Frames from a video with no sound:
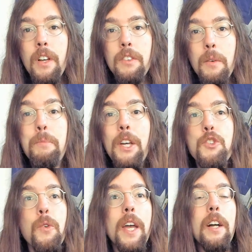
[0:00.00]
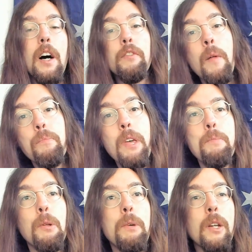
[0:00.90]
a big trade-off.
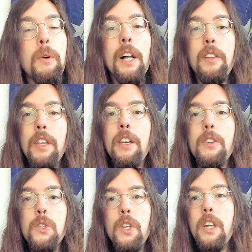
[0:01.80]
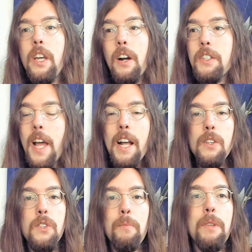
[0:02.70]
People, meanwhile, in the inner city are
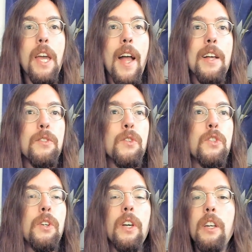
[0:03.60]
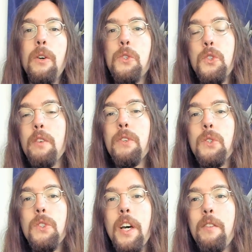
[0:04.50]
taxed up the ass and still get no
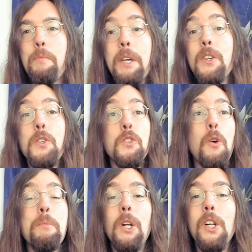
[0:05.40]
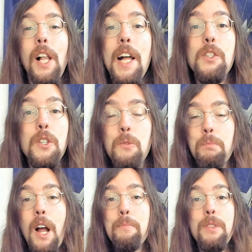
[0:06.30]
services out of it because there's no middle class to
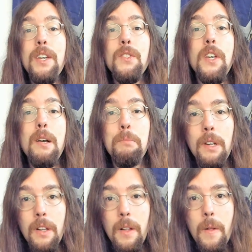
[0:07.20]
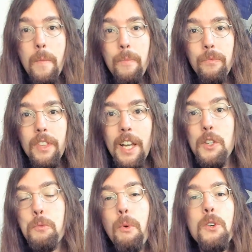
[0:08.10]
prop things up. They get
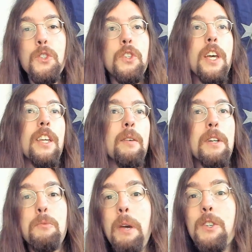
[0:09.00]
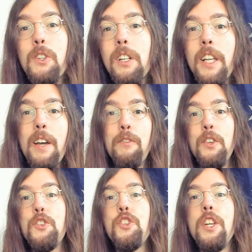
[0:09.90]
a sports stadium. That's basically it for
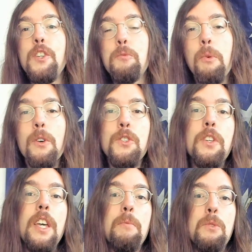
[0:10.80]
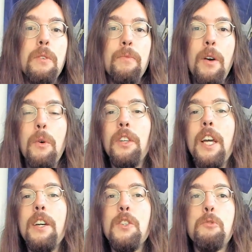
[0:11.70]
the shitty sports teams. Now, weren't
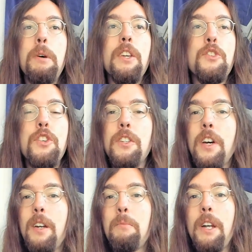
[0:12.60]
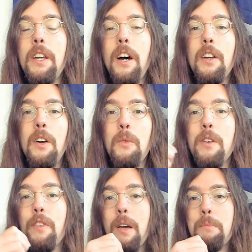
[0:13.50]
they going to spend a shit ton of money on
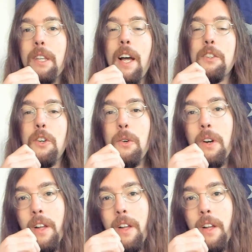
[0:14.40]
revamping that, too?